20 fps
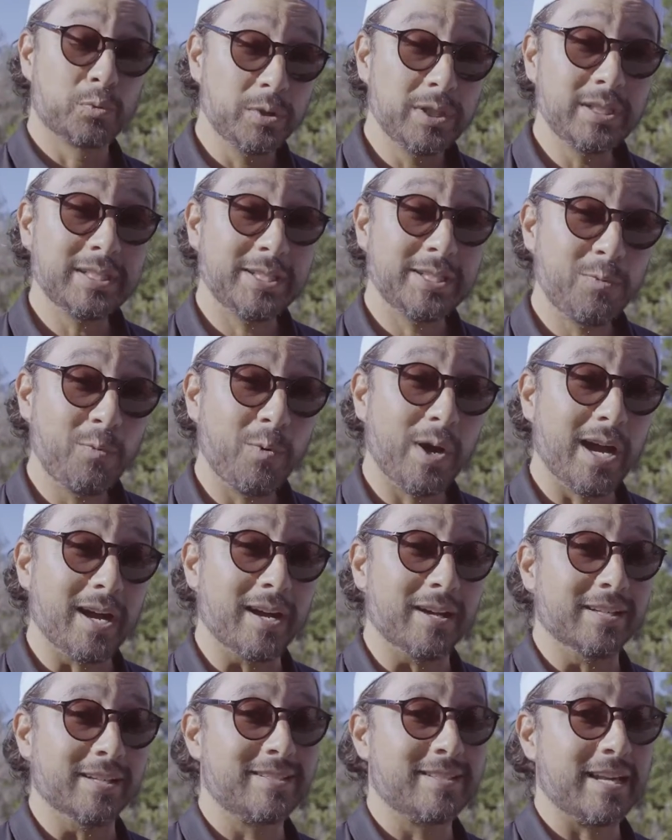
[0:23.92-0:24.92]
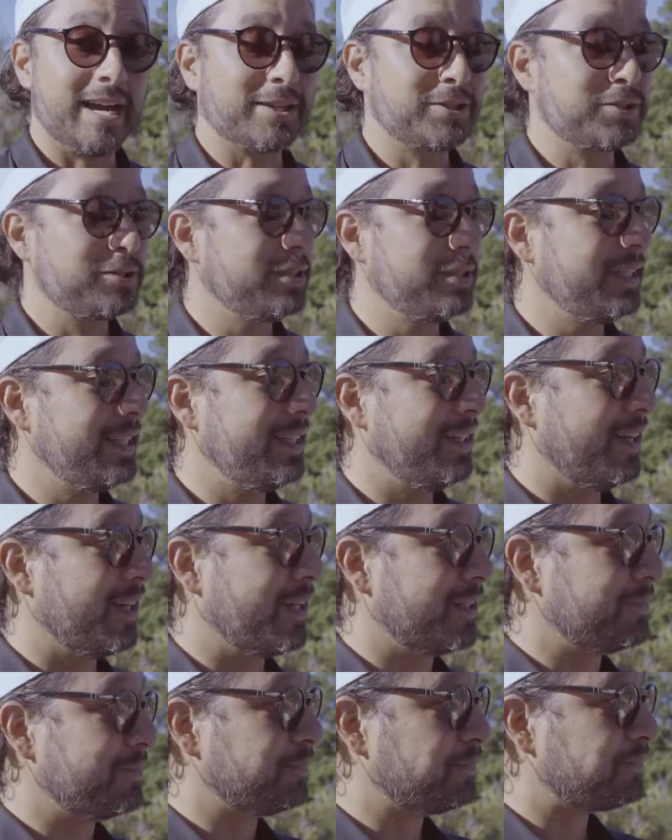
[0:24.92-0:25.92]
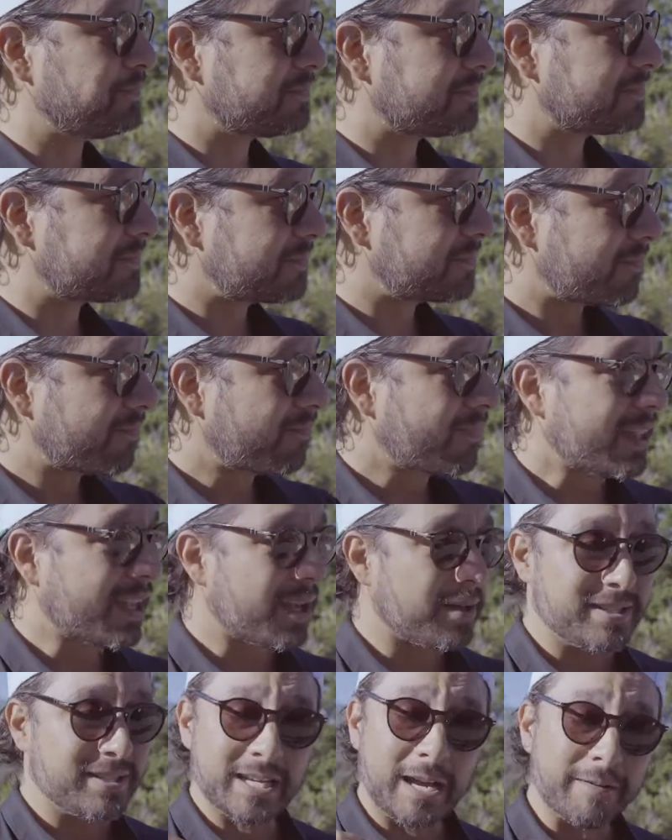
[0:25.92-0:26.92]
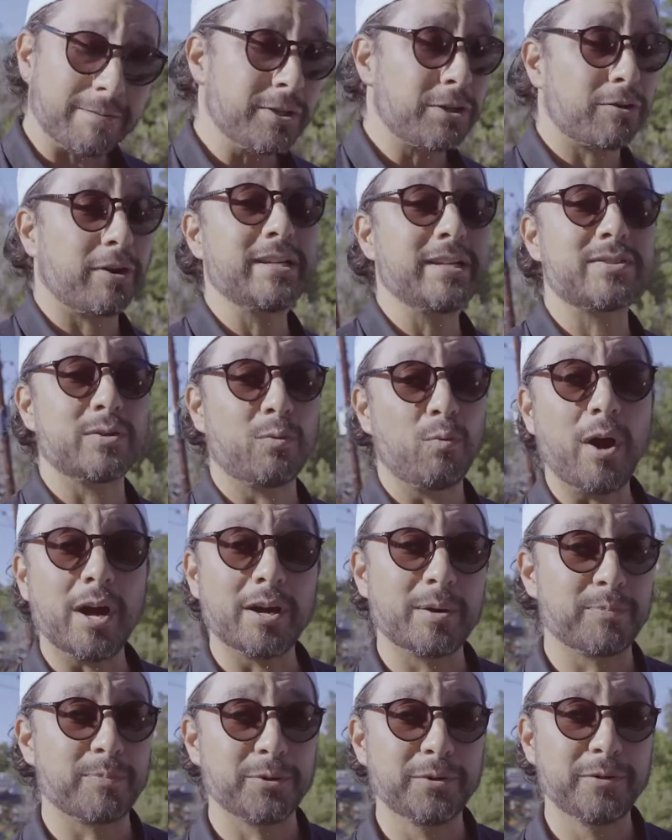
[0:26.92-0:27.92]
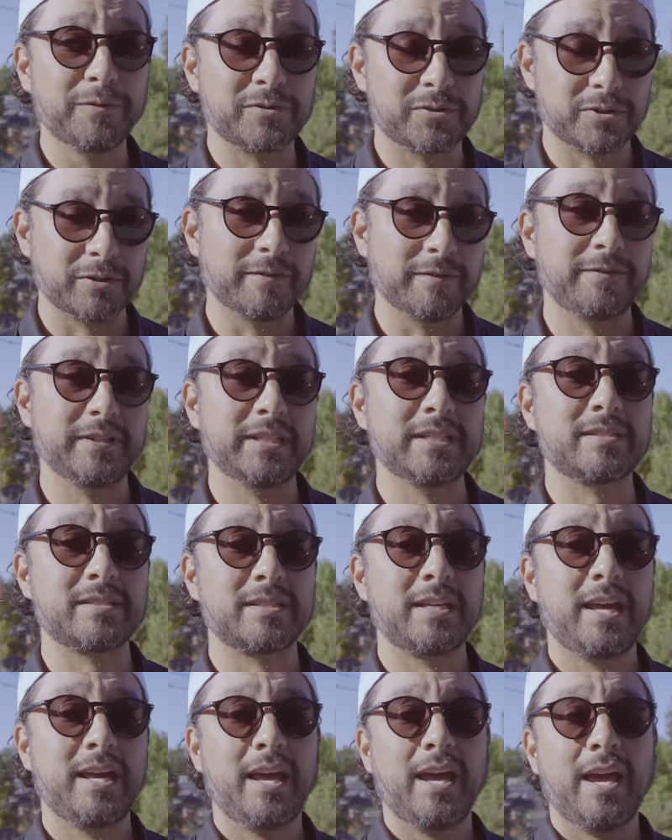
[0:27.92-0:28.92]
really well. It's actually definitely creates a waterproof surface,